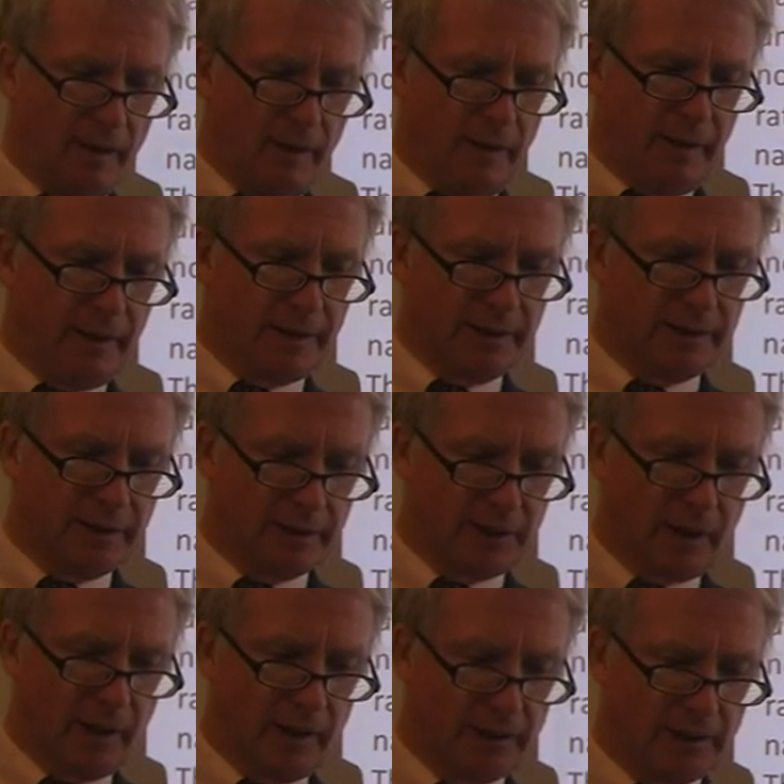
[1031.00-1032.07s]
It is a
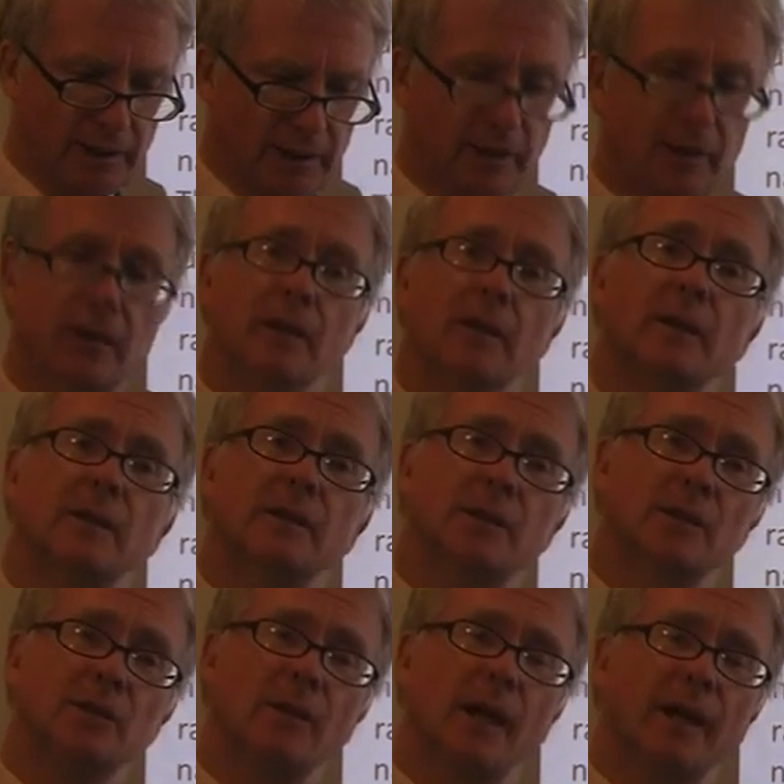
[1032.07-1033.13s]
challenge
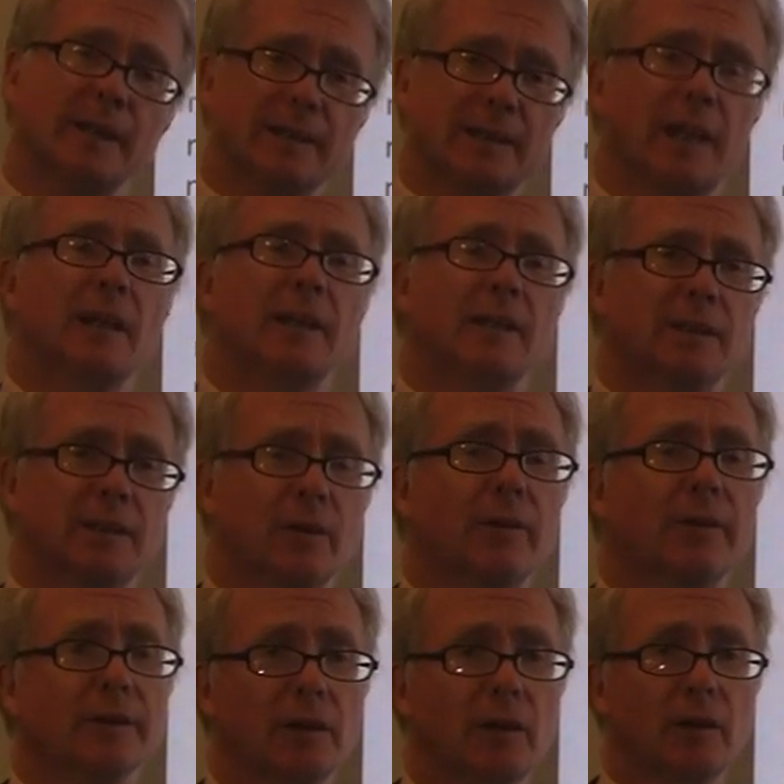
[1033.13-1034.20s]
to understand this
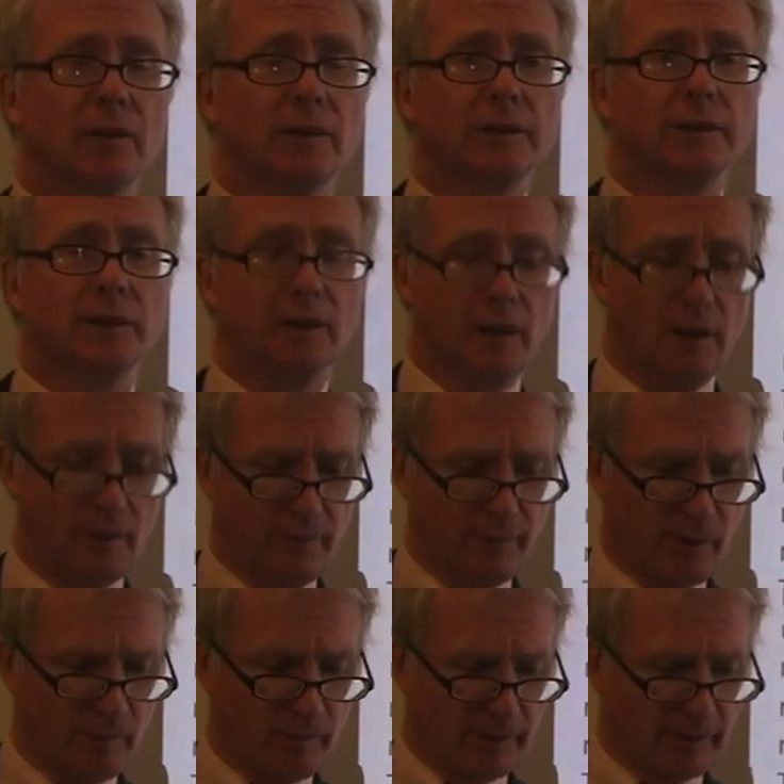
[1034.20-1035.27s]
growing knowledge of
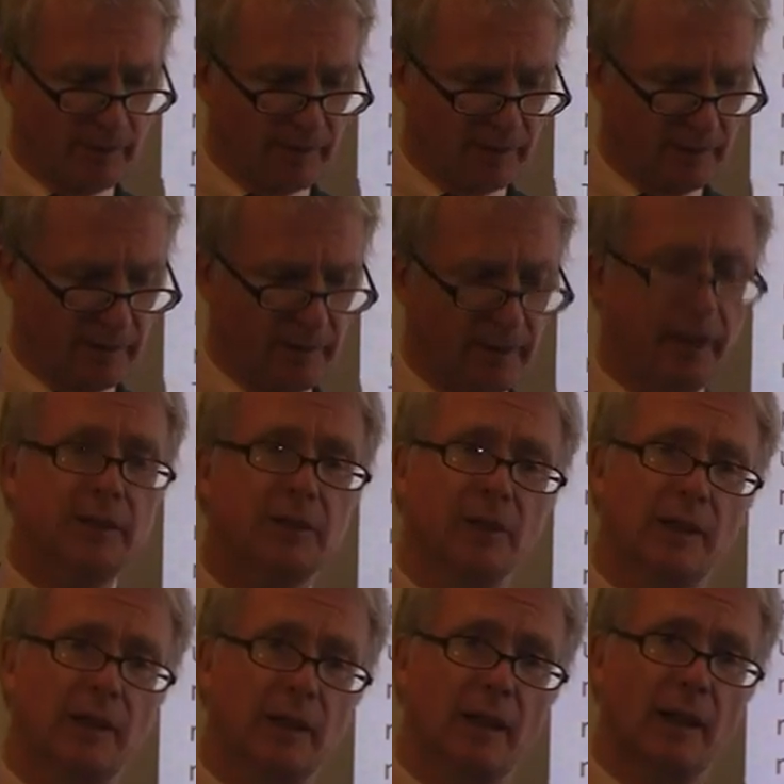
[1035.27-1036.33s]
human nature
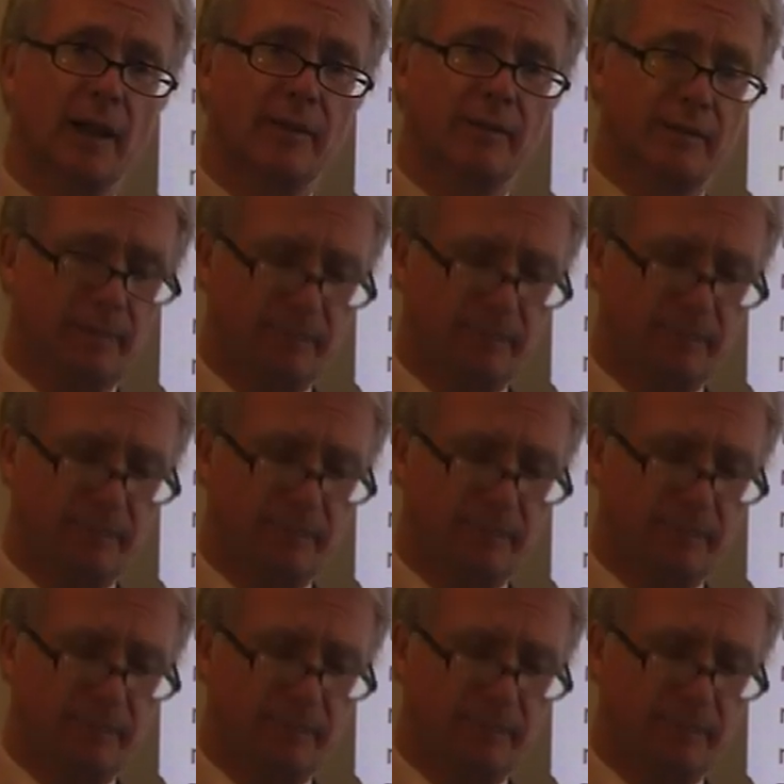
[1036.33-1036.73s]
and life.